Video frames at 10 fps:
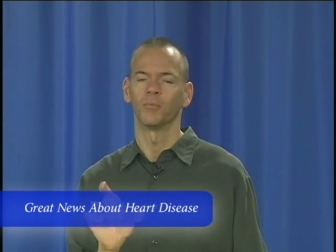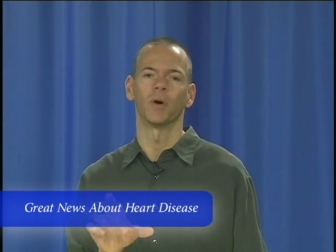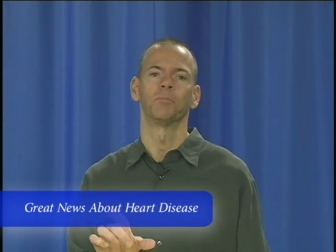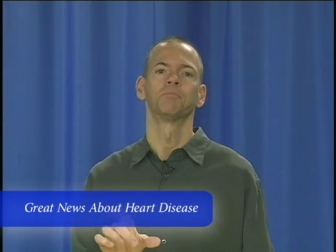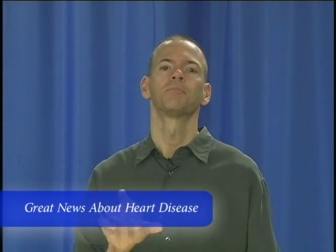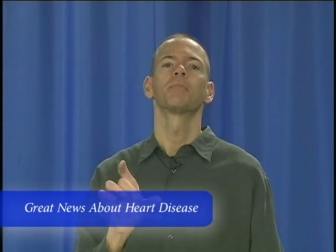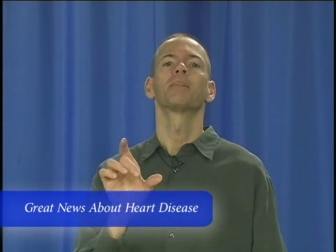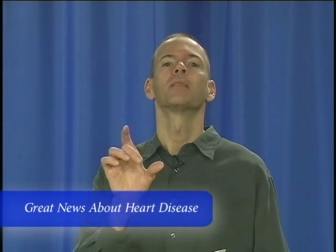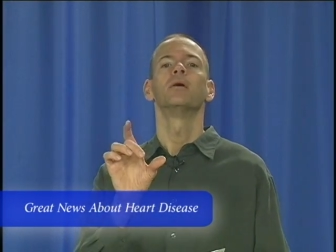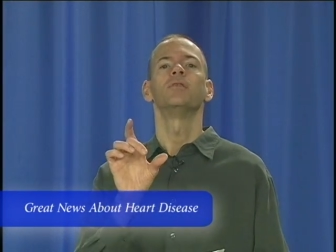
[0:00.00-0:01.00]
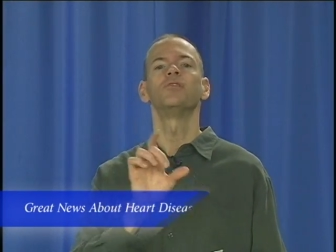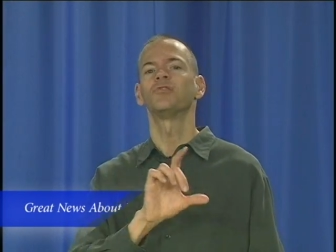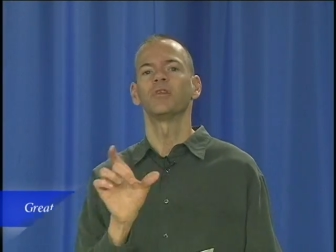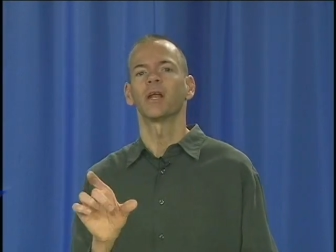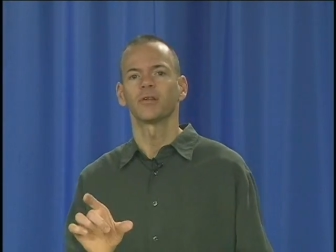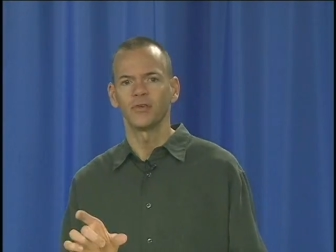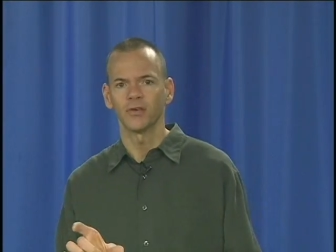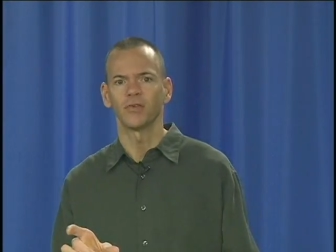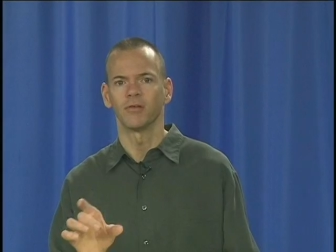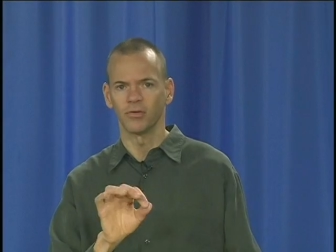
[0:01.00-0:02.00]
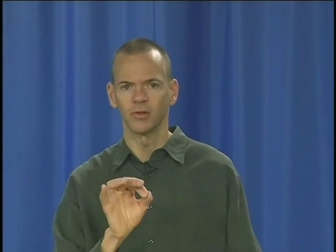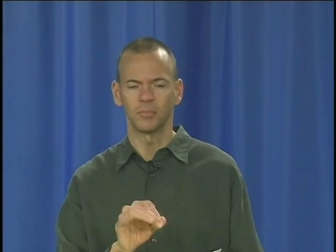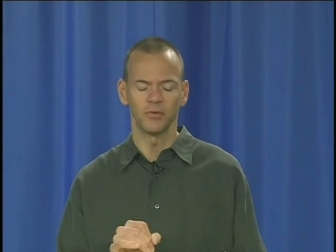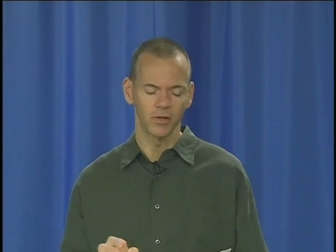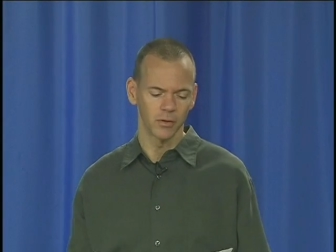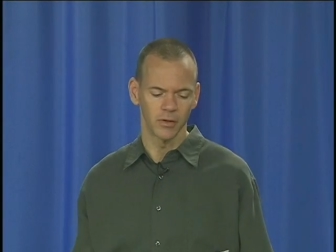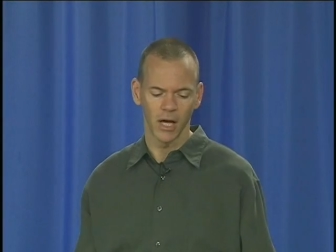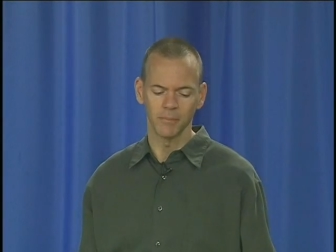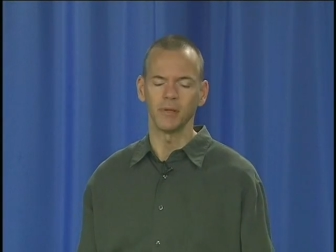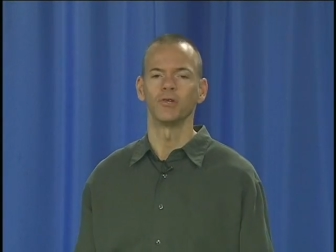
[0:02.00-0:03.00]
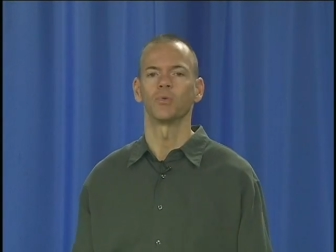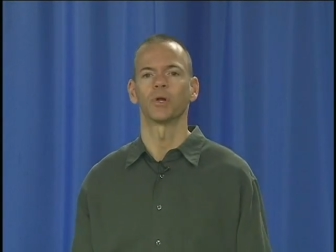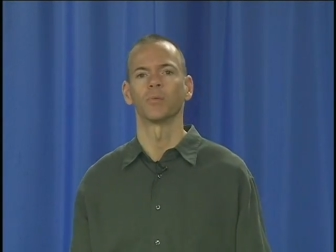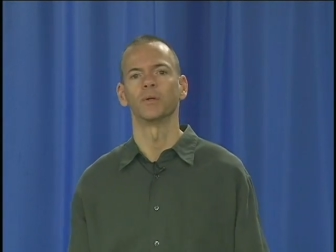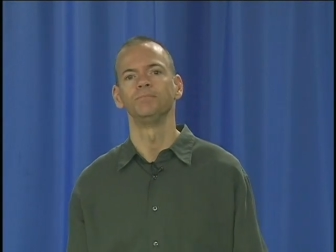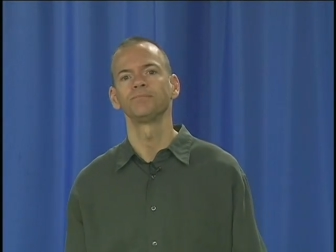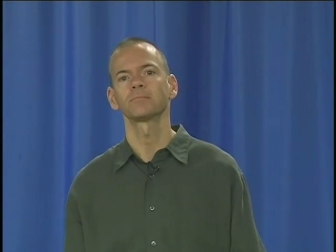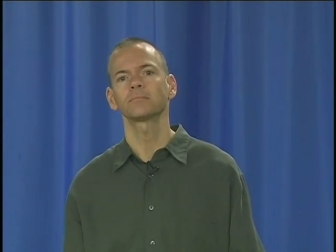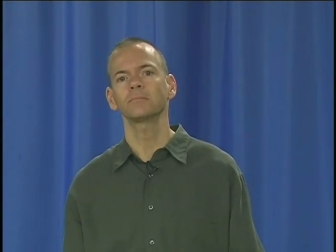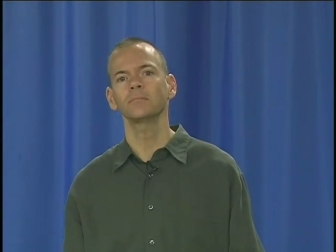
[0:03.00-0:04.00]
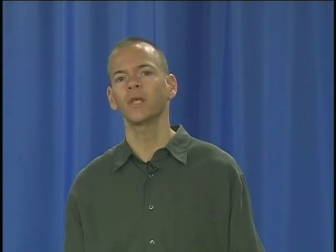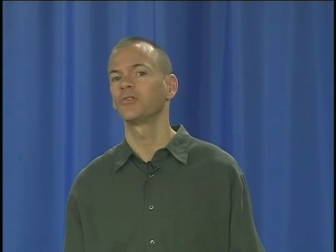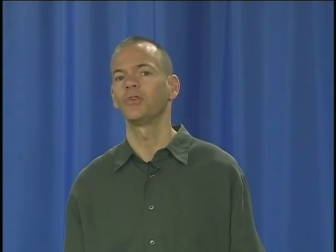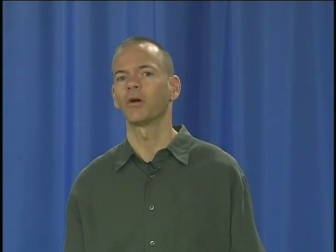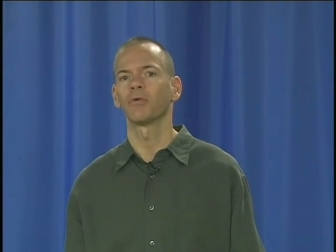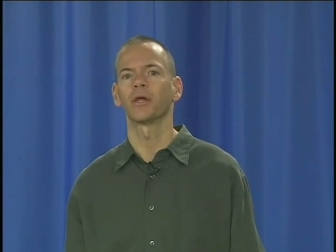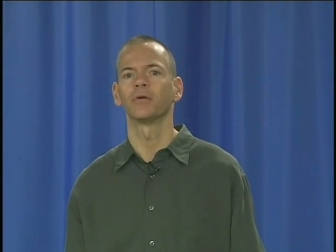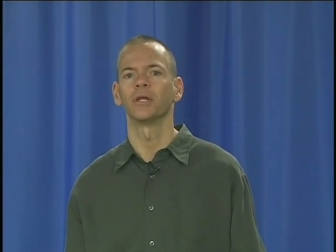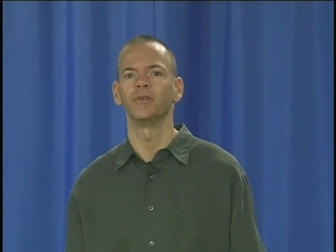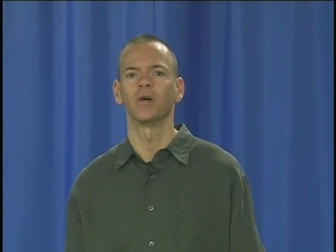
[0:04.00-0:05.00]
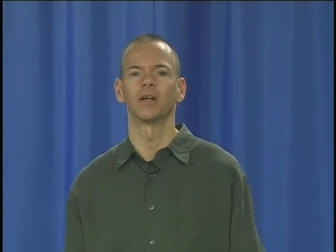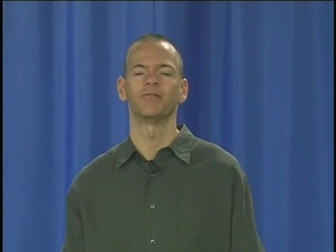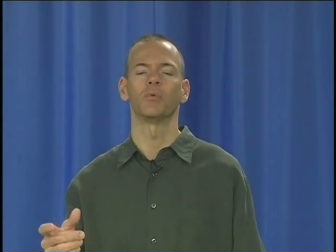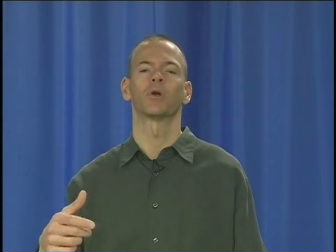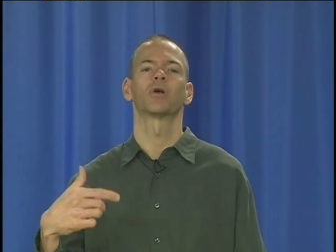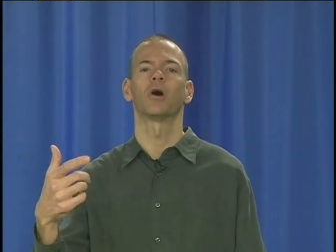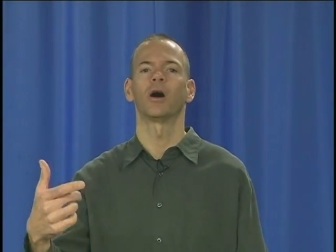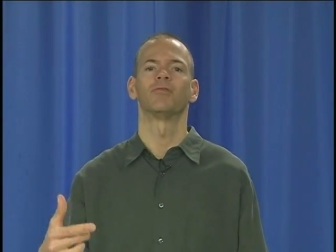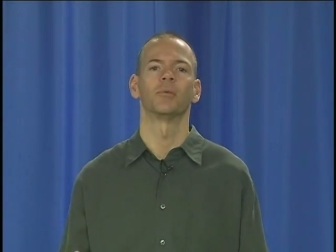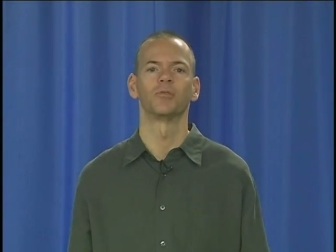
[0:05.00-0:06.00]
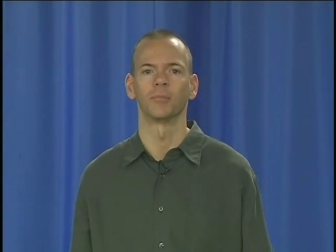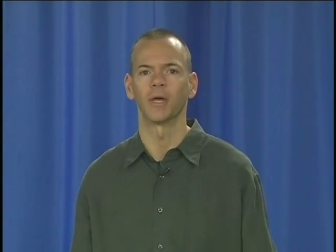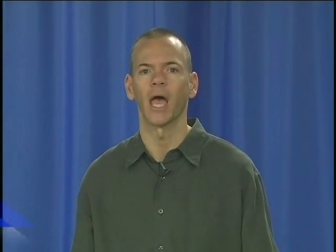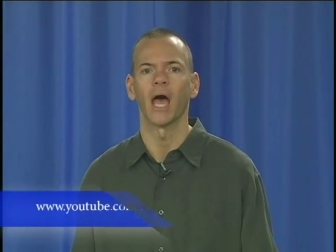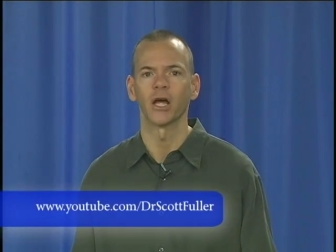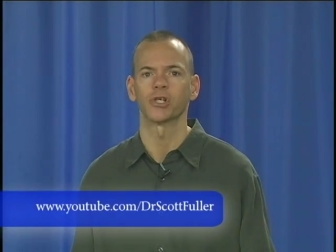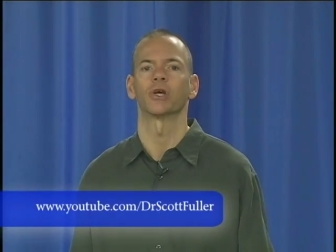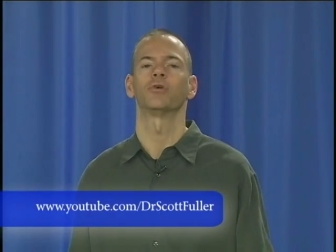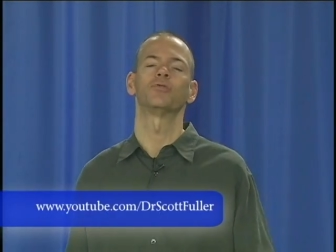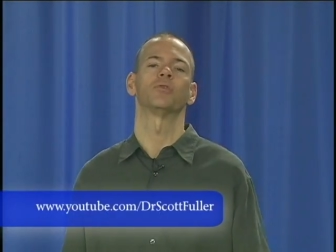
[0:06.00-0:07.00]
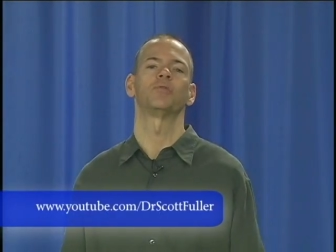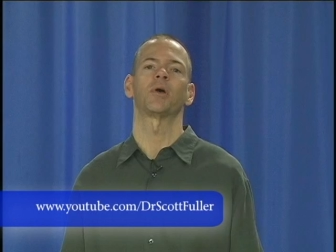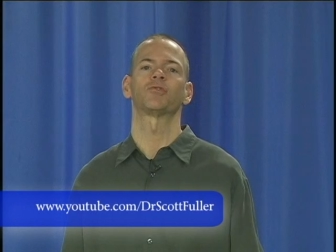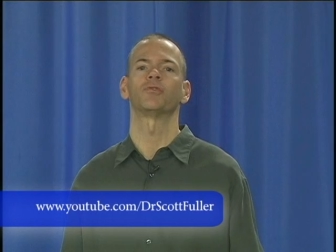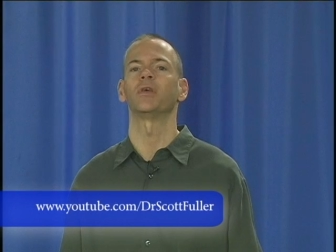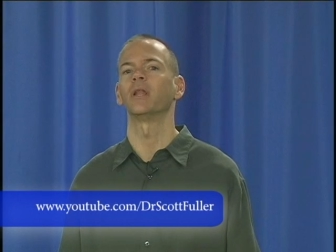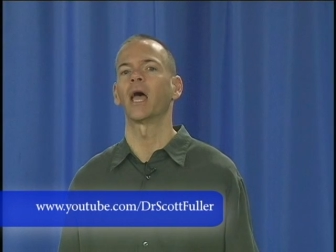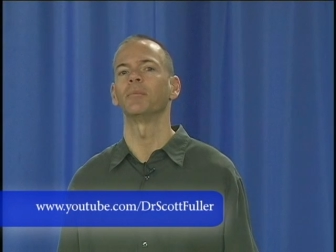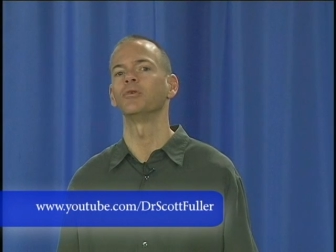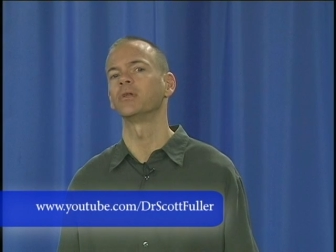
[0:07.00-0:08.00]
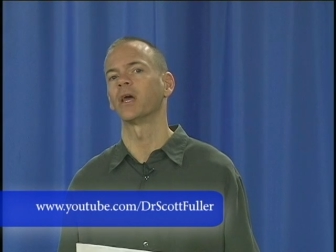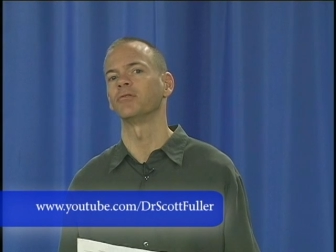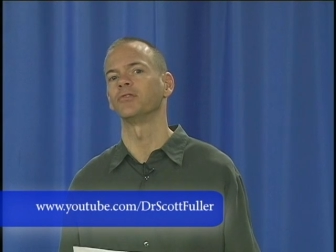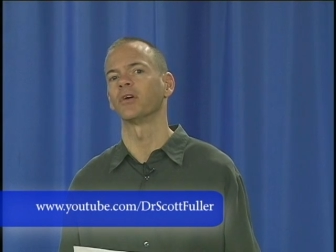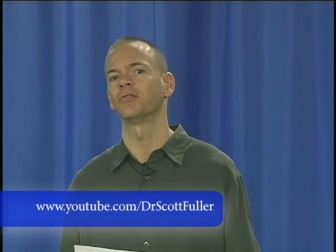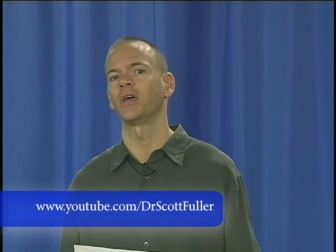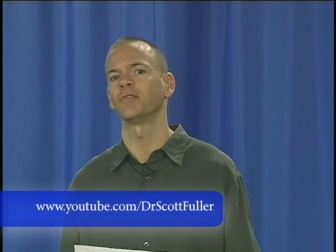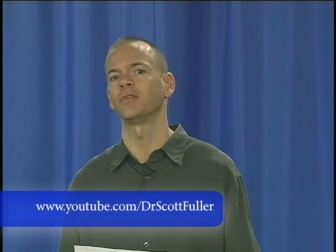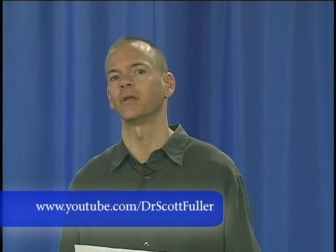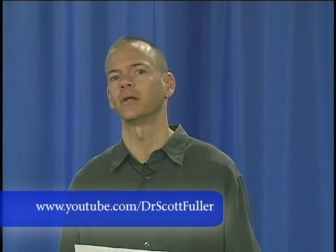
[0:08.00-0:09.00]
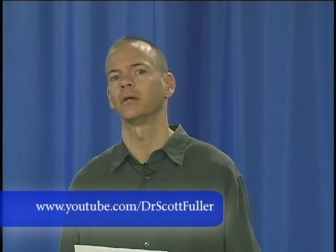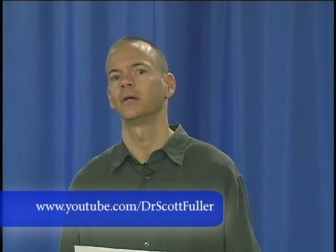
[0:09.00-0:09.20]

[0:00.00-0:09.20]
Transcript: Well, this genetic testing for this particular nine P twenty-one is not regularly done. If you want to cough up some cash and go to a specialty lab, you can have yourself tested.